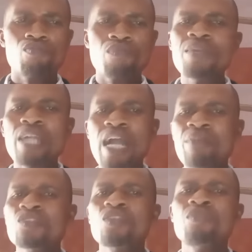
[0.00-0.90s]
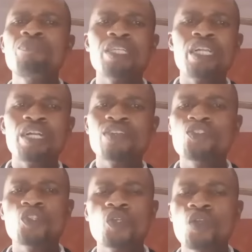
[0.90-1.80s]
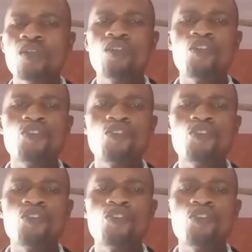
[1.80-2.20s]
maybe Amazon bring out stock